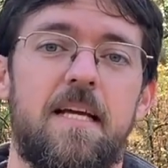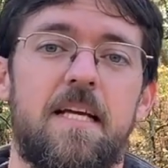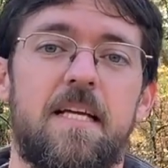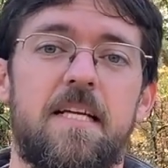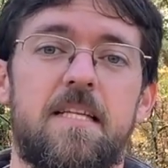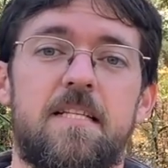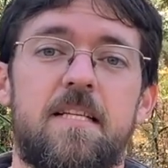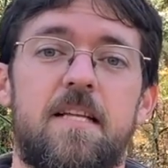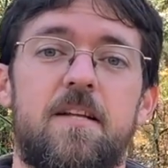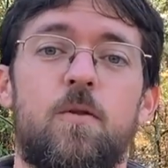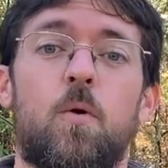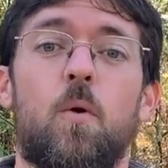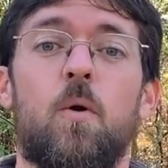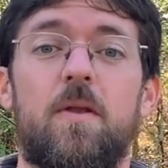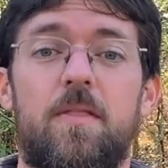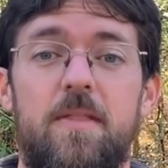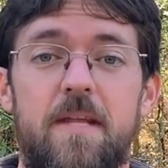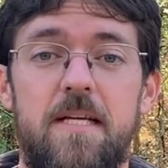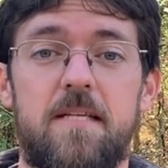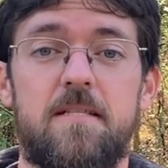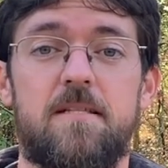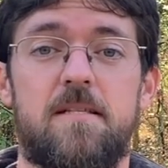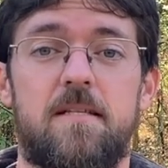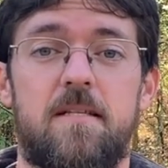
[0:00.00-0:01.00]
in the
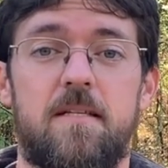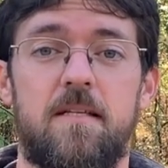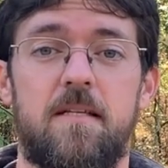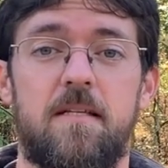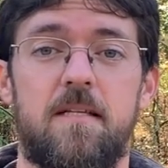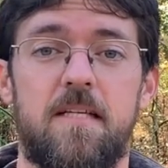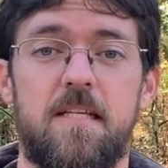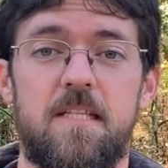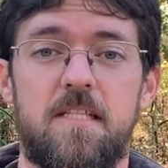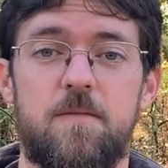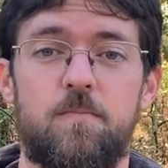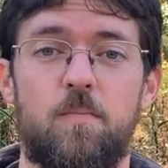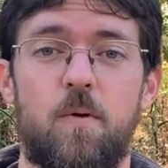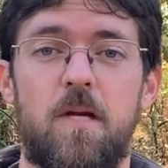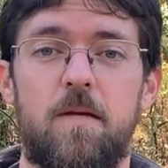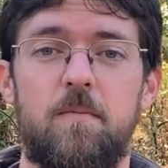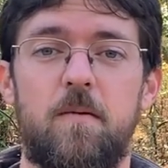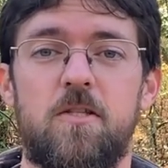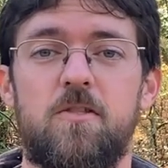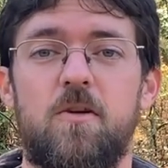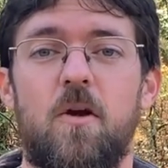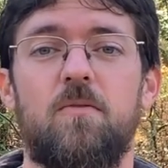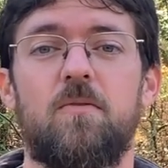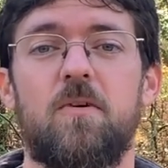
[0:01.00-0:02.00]
Northeast, it's pretty
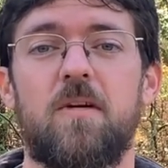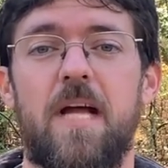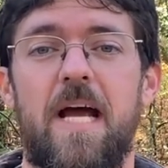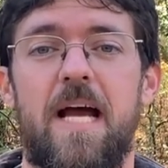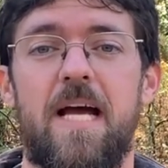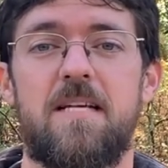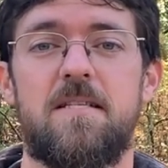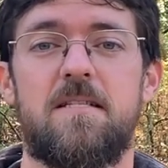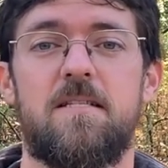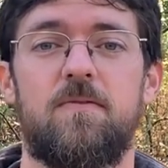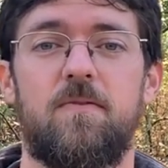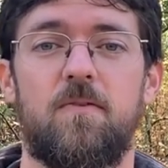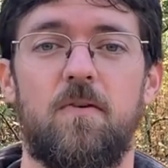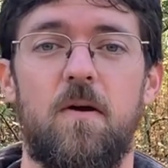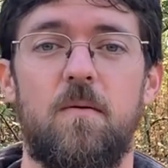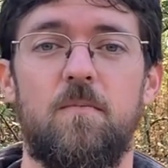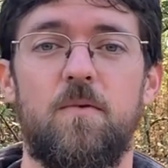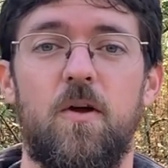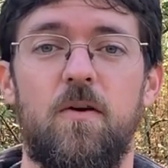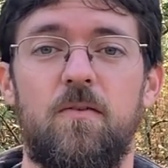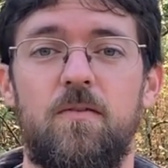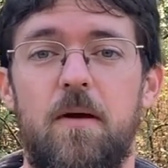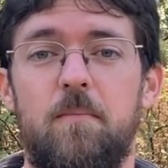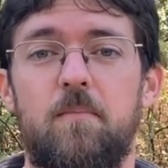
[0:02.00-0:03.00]
much overcast from
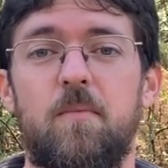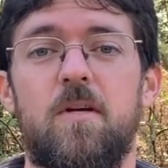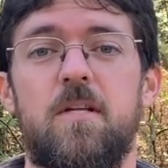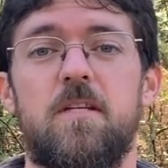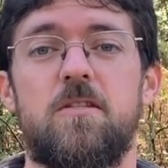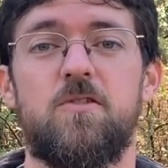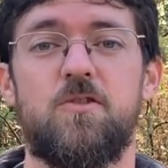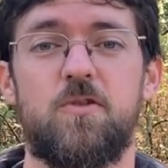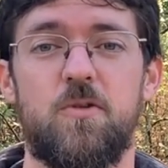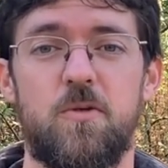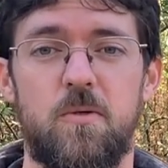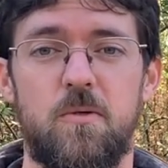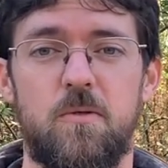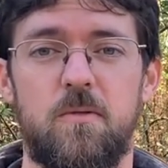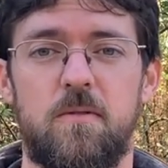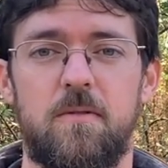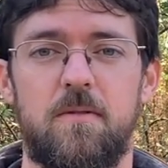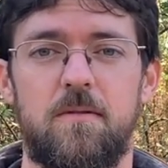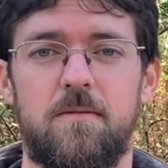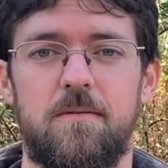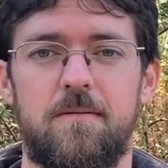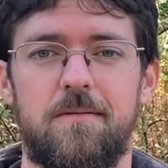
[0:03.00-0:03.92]
November to June.